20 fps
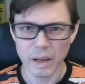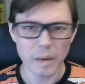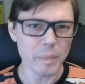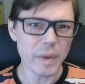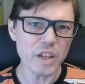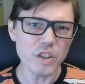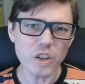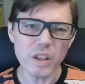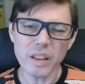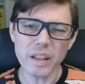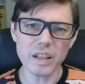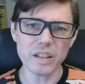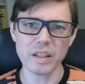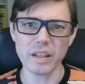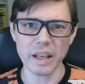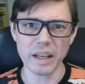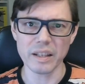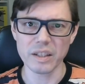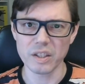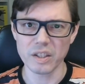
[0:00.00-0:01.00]
Mention these
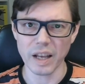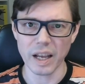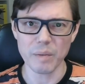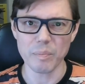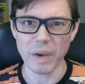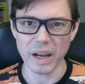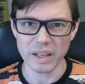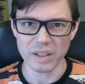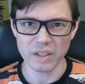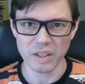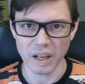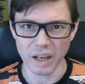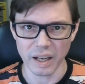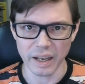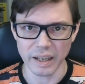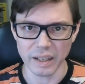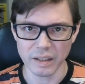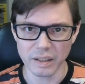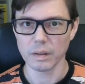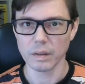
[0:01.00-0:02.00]
things side by
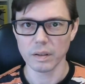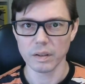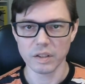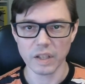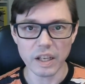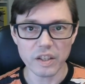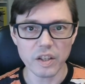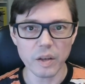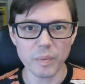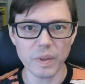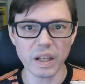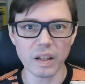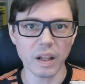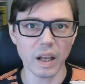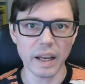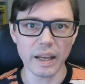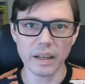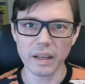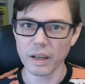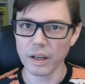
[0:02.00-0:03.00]
side. Say something
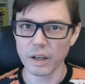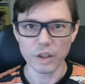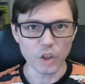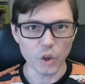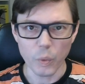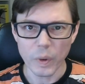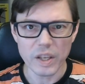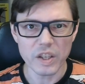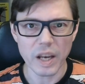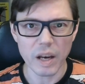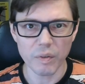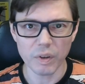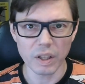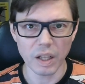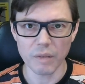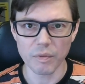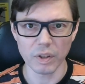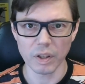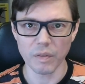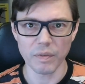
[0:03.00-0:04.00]
like, you each have a
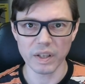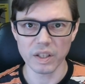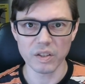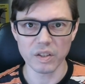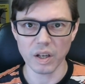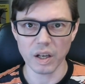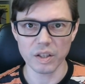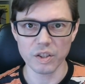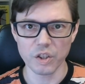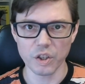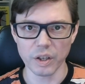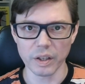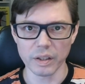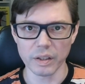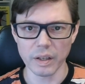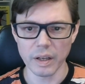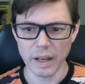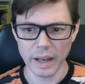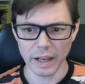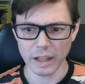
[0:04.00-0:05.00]
level of
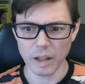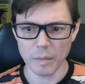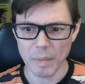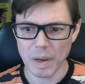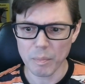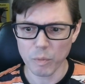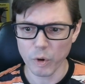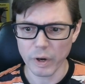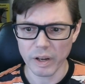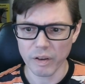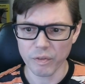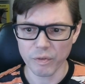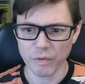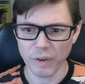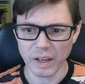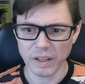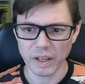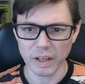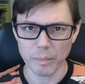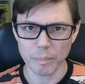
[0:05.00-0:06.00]
exhaustion, and the memory of
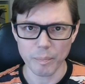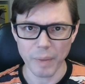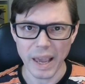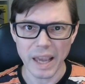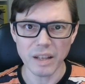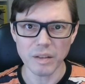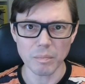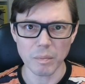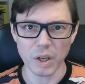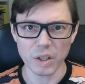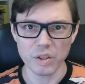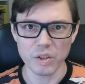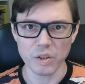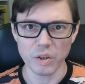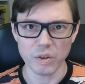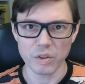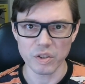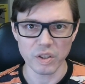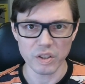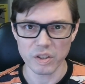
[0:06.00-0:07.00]
fighting paint
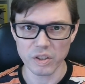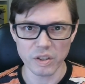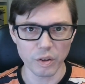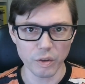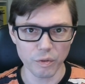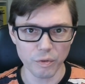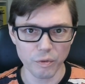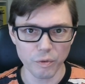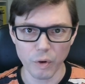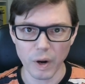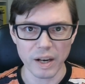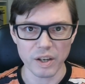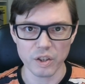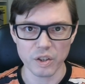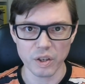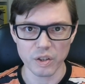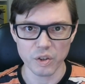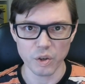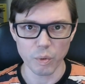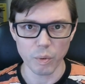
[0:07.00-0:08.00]
monsters is still
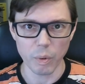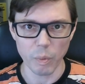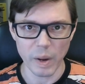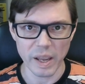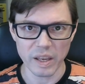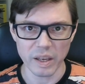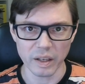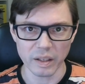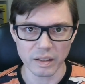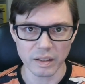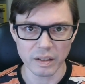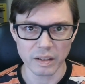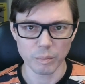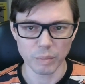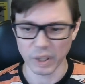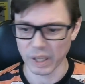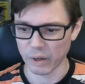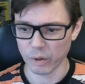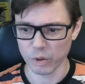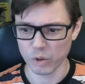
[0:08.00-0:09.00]
fresh as you awaken.
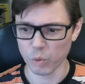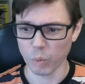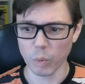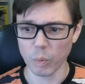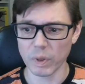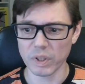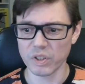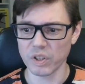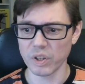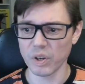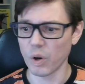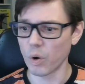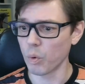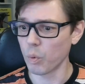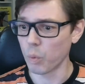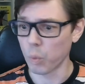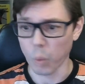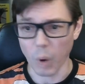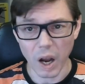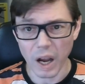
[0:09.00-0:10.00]
Players will want to
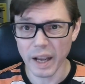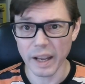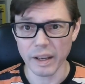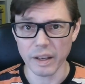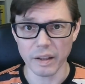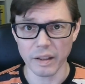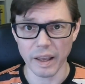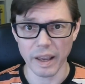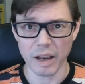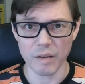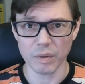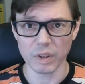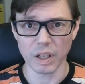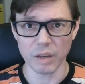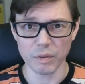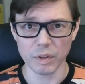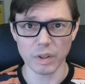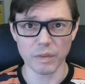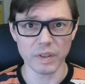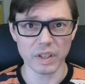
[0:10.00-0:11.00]
know why they have a
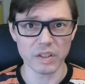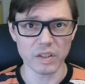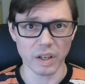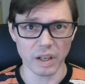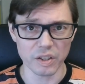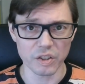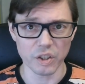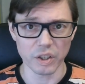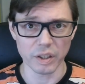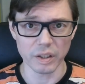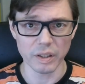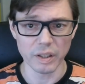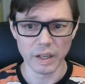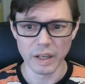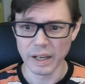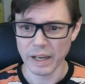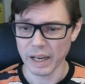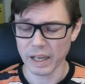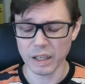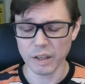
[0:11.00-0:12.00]
level of exhaustion,
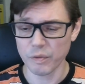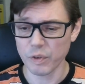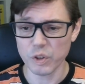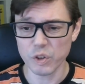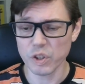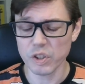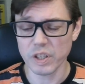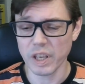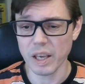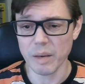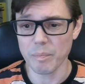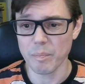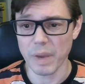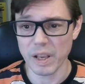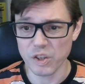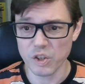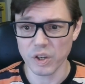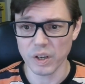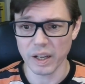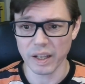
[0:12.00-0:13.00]
and if you just keep
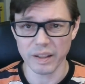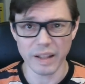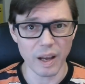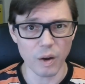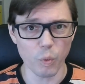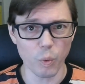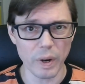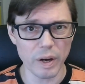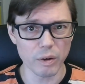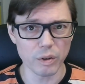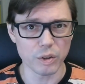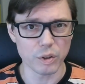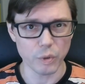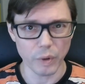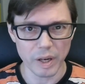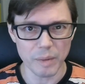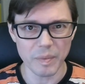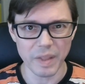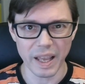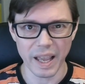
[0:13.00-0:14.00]
mentioning that weird
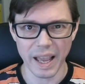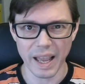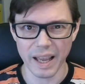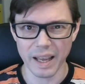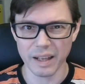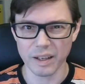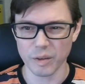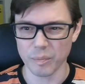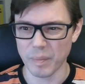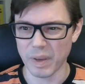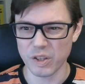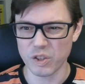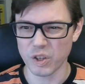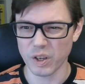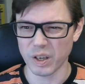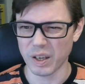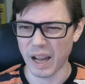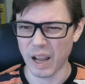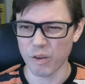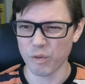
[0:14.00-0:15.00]
dream they had and
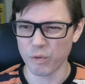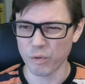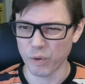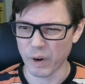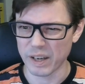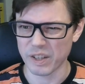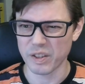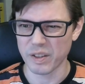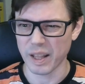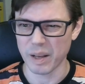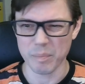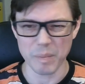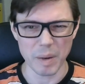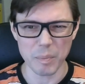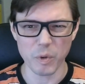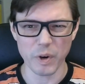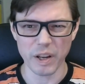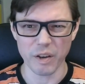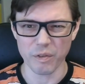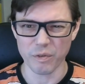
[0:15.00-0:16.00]
mention how fresh that
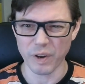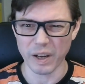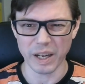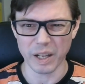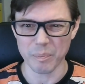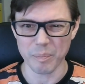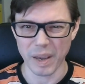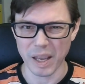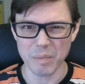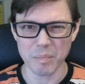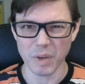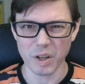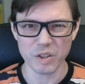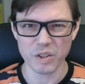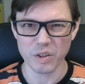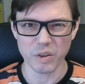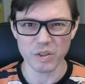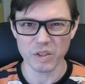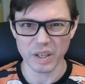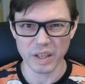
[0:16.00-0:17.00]
memory of fighting paint
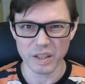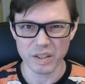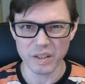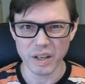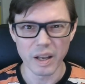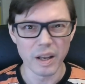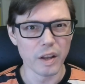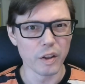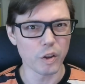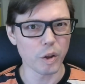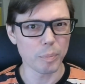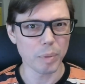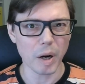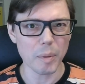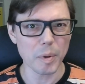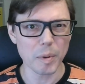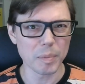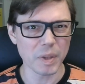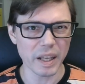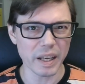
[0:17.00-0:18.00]
monsters is, they'll
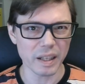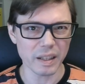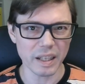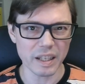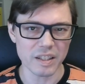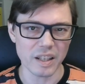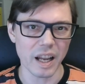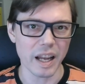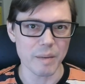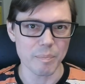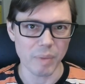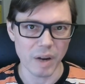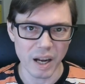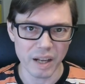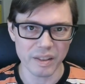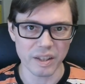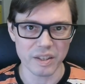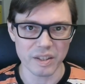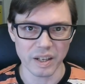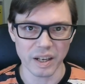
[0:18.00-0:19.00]
probably at least
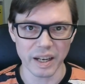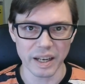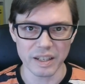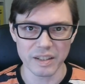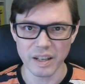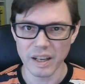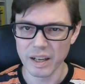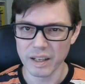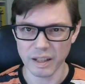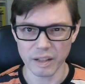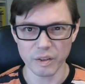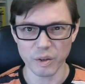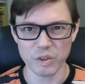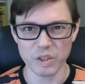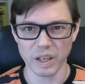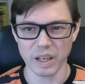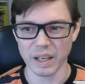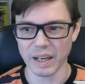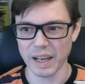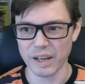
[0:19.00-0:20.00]
hypothesize that
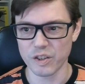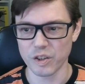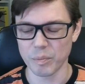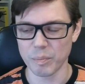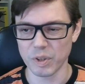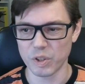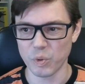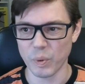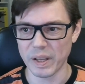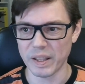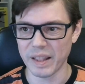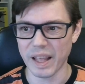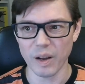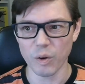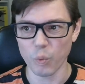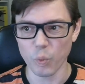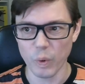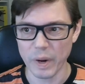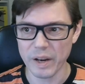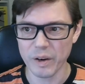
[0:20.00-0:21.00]
there's a connection between
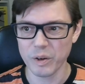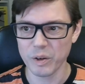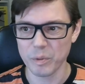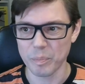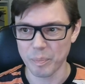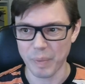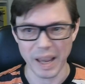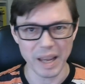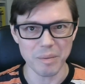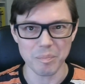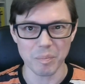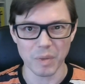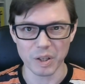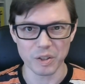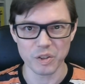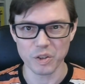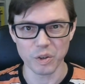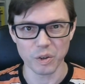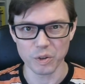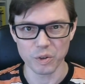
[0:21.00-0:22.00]
that weird paint
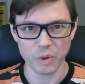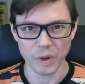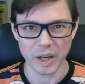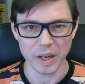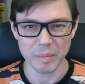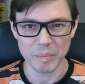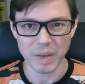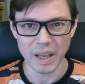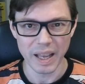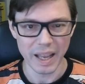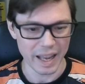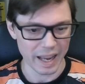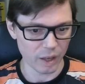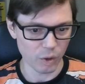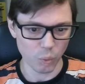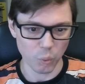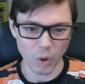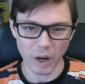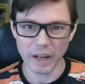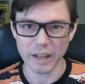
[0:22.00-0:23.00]
monster dream
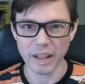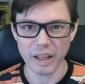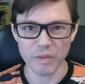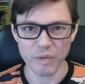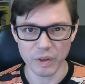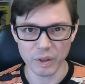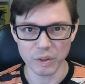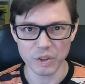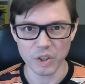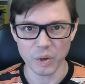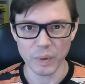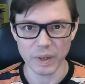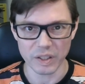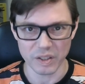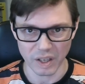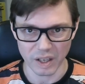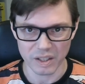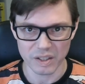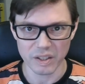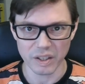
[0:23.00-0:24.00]
and why they feel so
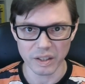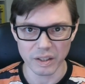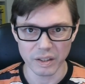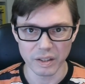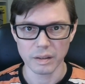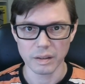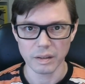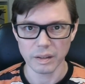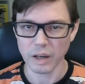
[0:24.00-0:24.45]
exhausted.